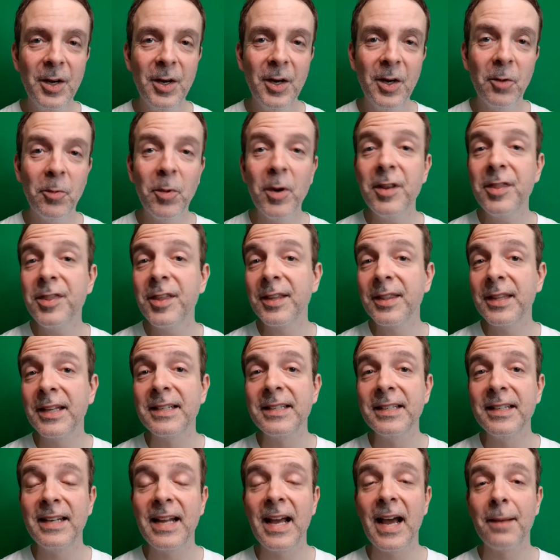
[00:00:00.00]
One thing that
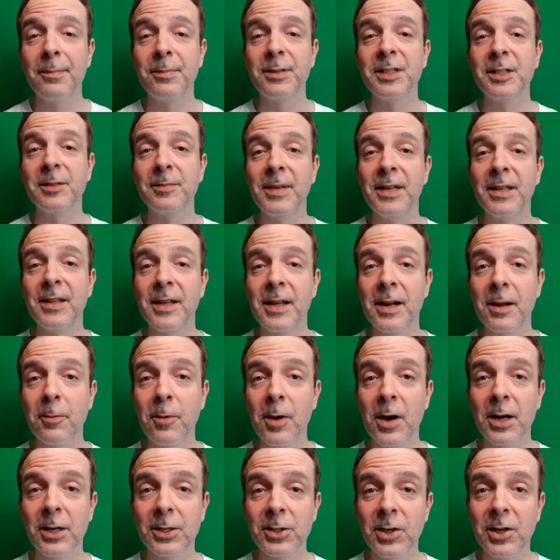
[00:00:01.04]
did happen to me that I
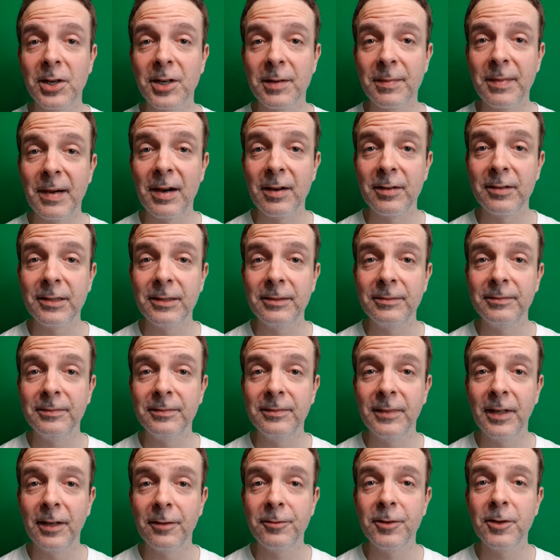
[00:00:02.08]
want to talk about
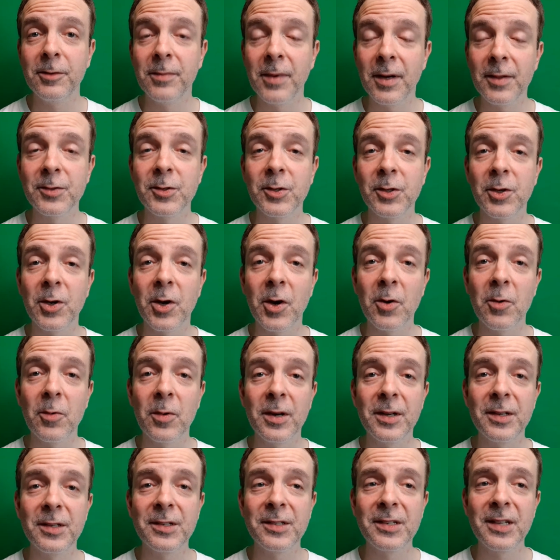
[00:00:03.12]
a few months ago
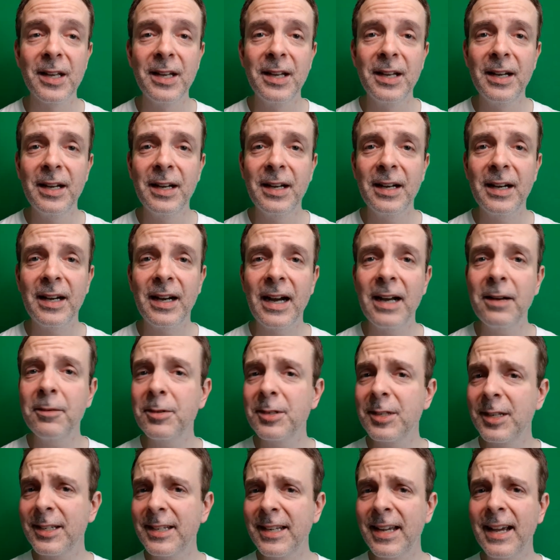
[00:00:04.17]
was I
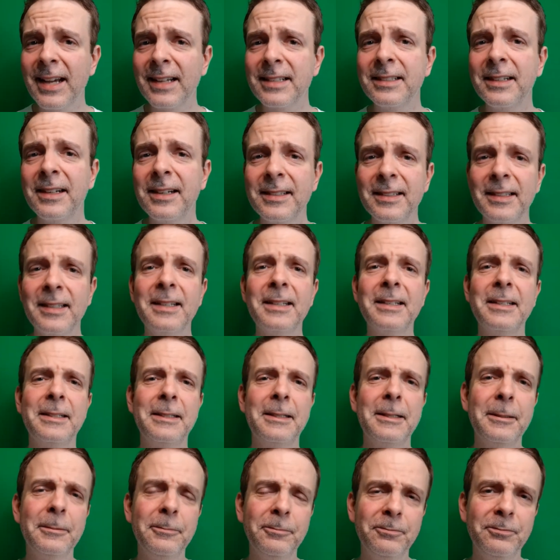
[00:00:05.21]
was attacked
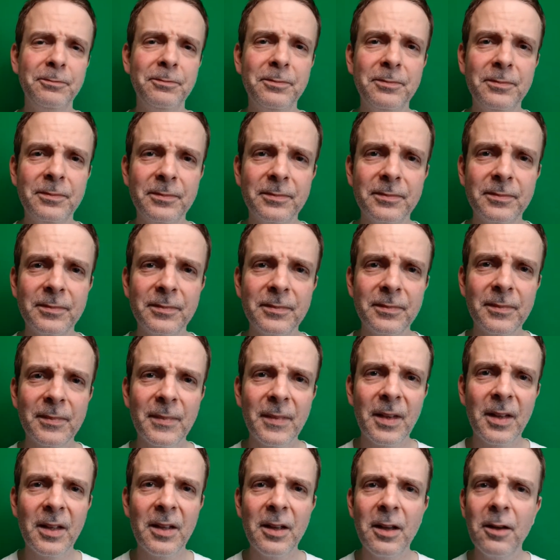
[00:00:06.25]
online.
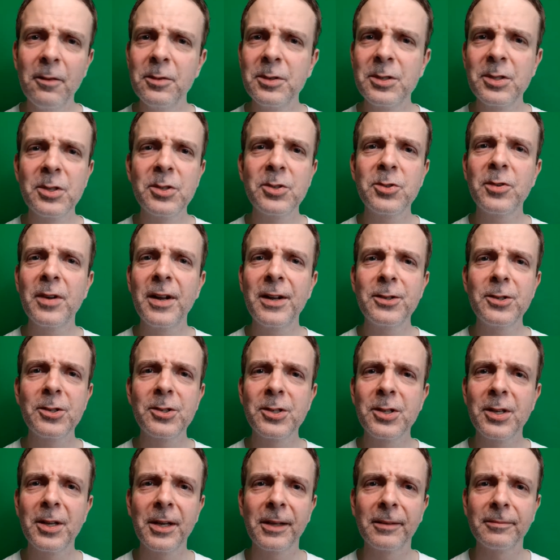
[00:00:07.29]
It was the
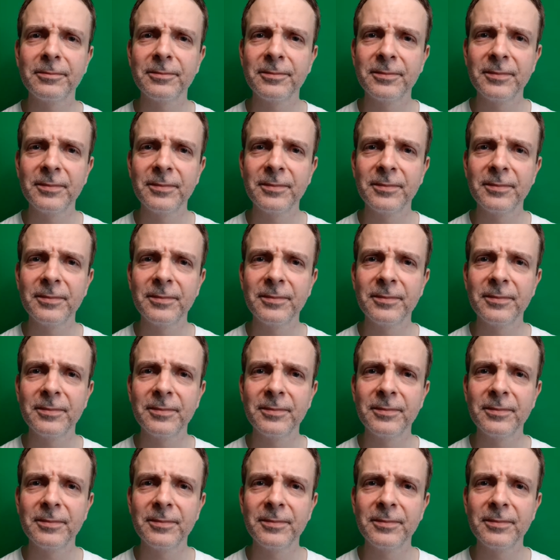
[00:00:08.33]
strangest thing.